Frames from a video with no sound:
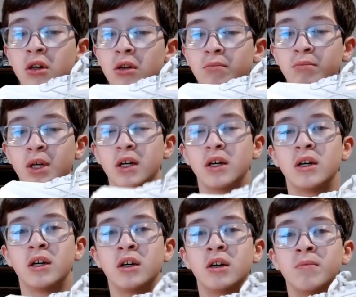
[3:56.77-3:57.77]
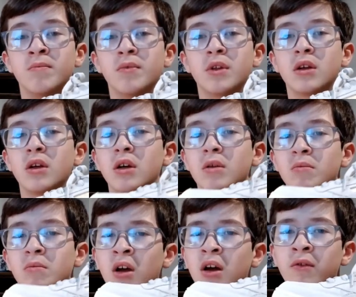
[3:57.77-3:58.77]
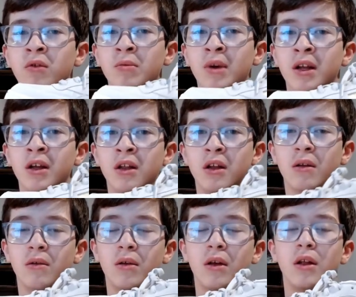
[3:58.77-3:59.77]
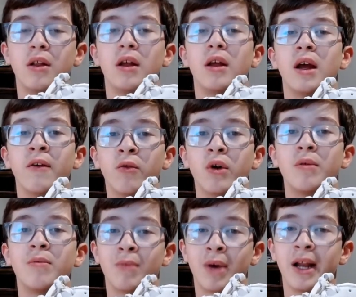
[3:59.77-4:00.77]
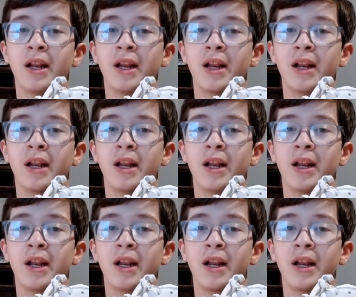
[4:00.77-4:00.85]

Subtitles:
But everyone might